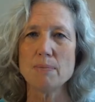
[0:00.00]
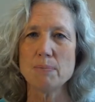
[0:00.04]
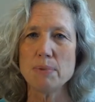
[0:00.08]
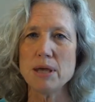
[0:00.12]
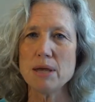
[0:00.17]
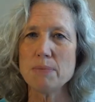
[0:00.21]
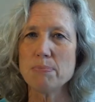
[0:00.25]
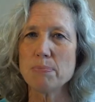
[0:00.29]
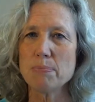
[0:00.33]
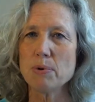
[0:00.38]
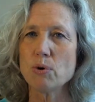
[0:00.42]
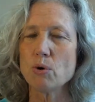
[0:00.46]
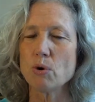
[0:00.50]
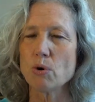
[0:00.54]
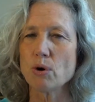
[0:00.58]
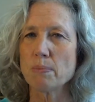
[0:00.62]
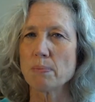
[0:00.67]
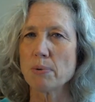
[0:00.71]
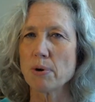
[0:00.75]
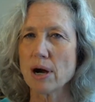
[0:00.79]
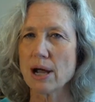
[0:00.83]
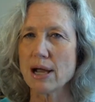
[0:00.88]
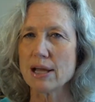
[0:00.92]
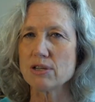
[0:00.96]
people or
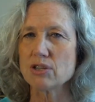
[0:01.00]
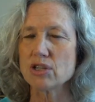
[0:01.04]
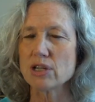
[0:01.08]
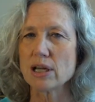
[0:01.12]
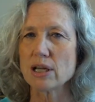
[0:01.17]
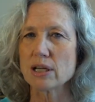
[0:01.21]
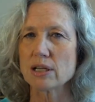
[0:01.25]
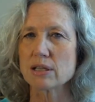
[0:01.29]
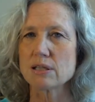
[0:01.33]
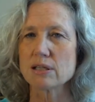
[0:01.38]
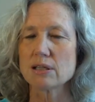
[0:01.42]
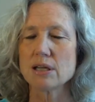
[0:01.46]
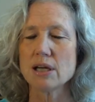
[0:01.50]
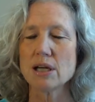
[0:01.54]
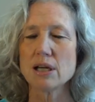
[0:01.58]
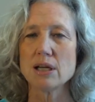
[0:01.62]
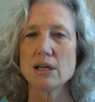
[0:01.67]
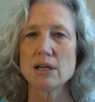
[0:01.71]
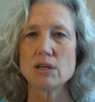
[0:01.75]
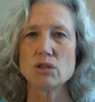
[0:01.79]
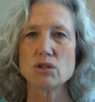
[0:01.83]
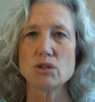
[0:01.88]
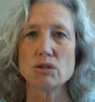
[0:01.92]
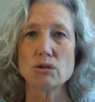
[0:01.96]
projects
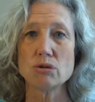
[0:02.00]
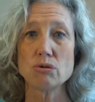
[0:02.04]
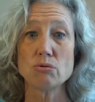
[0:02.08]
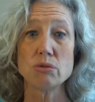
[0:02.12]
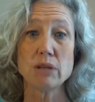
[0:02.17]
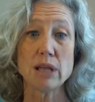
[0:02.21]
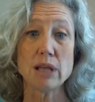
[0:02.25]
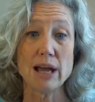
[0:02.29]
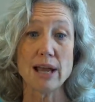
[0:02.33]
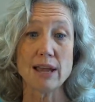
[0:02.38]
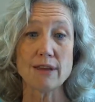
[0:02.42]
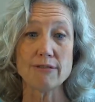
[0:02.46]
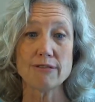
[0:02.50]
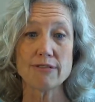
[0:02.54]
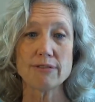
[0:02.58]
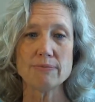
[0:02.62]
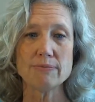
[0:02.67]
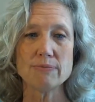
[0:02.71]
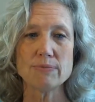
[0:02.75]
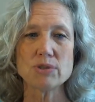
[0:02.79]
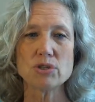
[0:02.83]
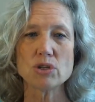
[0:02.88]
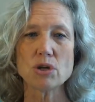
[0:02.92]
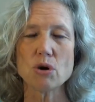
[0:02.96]
to life.
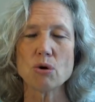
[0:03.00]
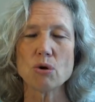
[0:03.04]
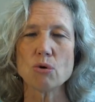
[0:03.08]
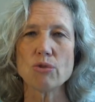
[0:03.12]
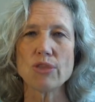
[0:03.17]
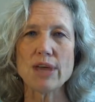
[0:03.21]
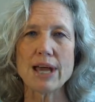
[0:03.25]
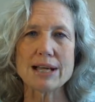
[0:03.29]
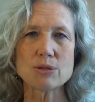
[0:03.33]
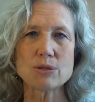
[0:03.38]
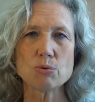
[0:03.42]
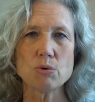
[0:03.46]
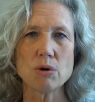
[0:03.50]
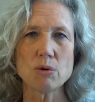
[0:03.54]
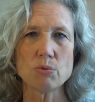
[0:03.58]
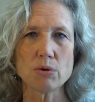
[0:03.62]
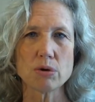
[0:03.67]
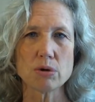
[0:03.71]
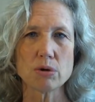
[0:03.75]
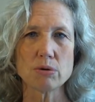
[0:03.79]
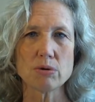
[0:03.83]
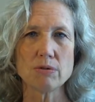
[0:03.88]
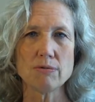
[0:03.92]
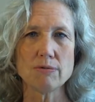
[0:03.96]
So that's what
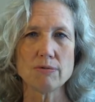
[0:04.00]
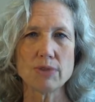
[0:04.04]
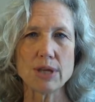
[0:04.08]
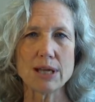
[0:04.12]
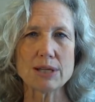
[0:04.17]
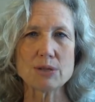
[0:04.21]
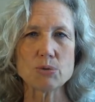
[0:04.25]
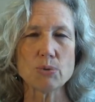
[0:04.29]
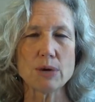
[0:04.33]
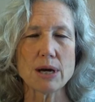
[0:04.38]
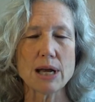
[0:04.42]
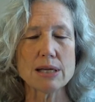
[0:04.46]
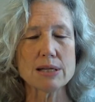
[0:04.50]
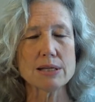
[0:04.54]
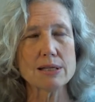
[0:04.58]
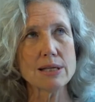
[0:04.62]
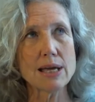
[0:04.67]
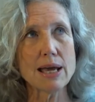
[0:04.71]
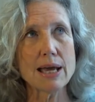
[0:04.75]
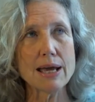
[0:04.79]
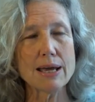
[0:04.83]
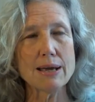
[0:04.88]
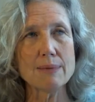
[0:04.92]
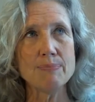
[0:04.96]
we're, that's when I
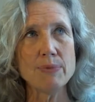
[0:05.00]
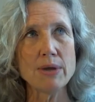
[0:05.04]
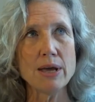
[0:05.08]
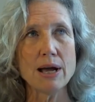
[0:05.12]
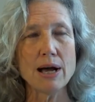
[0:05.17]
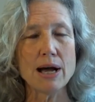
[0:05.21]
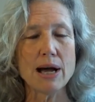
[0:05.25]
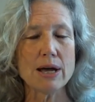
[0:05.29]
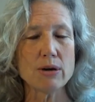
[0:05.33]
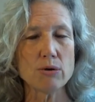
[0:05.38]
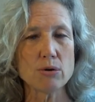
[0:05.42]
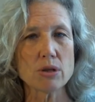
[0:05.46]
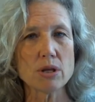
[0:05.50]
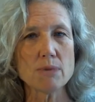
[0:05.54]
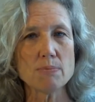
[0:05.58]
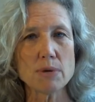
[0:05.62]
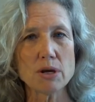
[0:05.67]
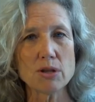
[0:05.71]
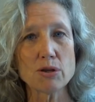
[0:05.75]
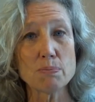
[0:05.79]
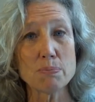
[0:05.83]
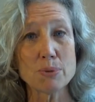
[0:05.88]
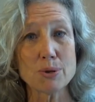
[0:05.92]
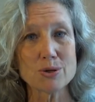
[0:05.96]
say honoring the
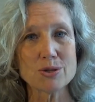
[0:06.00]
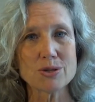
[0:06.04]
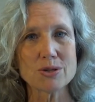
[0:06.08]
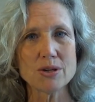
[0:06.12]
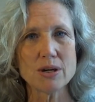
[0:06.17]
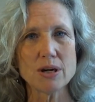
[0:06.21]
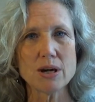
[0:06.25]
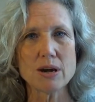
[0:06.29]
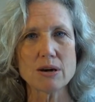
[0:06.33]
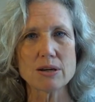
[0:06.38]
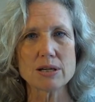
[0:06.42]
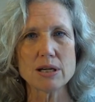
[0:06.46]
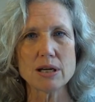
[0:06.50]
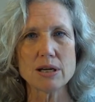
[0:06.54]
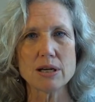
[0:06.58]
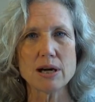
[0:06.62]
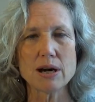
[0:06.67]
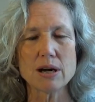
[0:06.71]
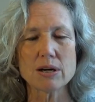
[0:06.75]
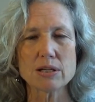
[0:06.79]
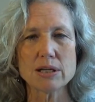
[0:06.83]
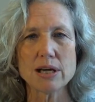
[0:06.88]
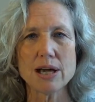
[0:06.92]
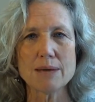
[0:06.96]
mother, personal, and
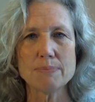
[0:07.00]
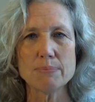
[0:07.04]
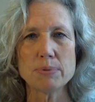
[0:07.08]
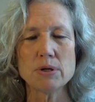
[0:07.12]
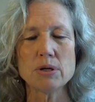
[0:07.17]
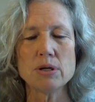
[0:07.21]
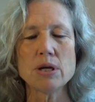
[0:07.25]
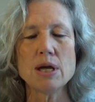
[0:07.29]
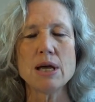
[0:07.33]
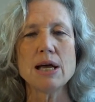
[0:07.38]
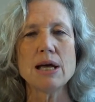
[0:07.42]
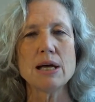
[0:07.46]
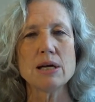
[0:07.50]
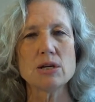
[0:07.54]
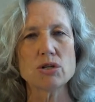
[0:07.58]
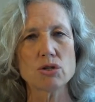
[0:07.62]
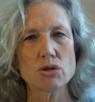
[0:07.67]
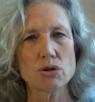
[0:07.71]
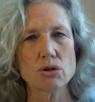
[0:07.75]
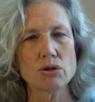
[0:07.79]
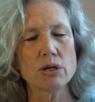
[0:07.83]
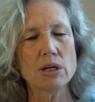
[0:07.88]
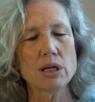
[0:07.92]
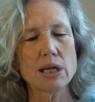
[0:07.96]
archetypal.
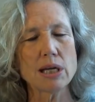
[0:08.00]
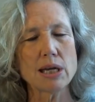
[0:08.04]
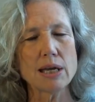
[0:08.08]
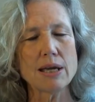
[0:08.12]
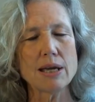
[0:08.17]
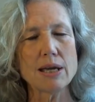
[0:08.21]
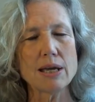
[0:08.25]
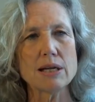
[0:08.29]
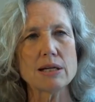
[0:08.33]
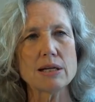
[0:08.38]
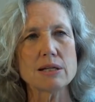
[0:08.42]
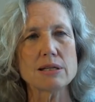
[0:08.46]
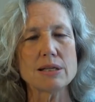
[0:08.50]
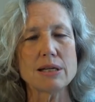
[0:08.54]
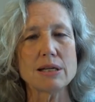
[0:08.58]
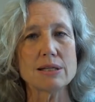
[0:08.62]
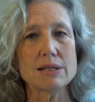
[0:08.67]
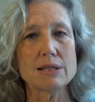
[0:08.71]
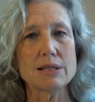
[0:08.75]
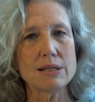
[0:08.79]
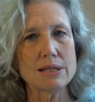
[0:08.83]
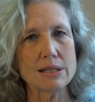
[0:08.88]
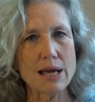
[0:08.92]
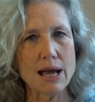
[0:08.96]
Certainly, it's,
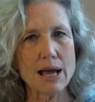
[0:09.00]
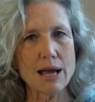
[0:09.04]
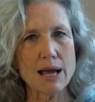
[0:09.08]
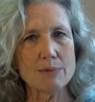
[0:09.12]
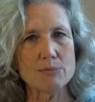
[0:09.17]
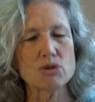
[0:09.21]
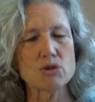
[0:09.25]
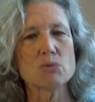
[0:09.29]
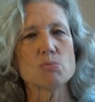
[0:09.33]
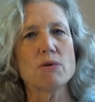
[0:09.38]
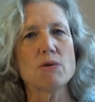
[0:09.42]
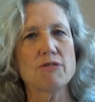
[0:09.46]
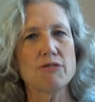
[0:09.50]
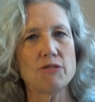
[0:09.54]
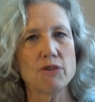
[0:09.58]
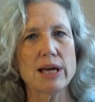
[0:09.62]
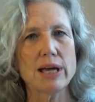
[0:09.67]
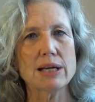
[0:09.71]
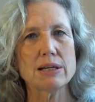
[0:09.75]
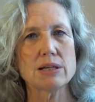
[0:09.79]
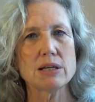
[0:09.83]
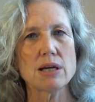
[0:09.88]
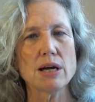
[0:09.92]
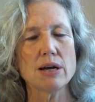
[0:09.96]
it's a time to
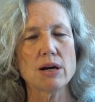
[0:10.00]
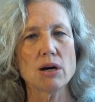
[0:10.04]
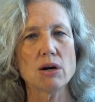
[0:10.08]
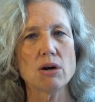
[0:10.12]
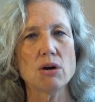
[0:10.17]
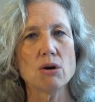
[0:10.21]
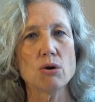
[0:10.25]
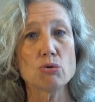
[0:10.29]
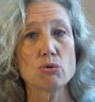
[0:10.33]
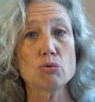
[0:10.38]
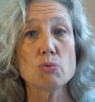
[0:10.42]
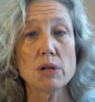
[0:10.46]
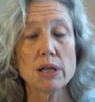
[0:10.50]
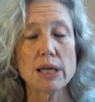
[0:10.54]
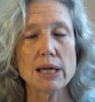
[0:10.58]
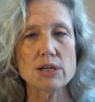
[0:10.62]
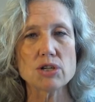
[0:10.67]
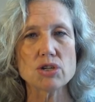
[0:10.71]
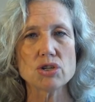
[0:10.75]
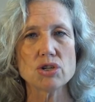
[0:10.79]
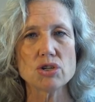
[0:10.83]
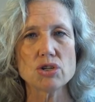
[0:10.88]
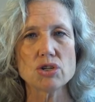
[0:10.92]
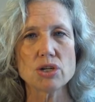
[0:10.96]
reflect on our own
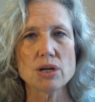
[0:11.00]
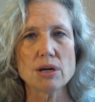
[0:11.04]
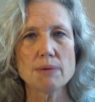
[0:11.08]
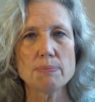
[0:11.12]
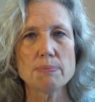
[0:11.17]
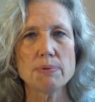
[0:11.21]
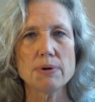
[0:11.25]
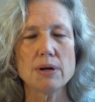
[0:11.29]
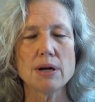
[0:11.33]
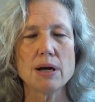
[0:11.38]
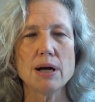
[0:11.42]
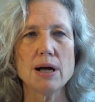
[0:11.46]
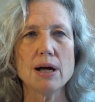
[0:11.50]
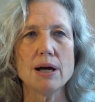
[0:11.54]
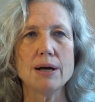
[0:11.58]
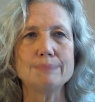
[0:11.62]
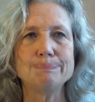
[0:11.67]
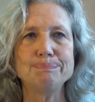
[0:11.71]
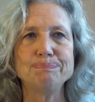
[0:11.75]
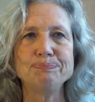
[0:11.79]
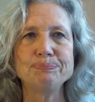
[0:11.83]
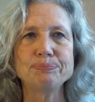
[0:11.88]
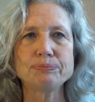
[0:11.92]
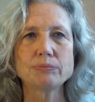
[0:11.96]
relationship
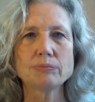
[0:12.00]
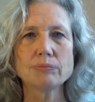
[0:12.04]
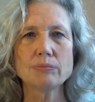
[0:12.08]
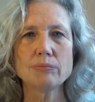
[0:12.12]
um,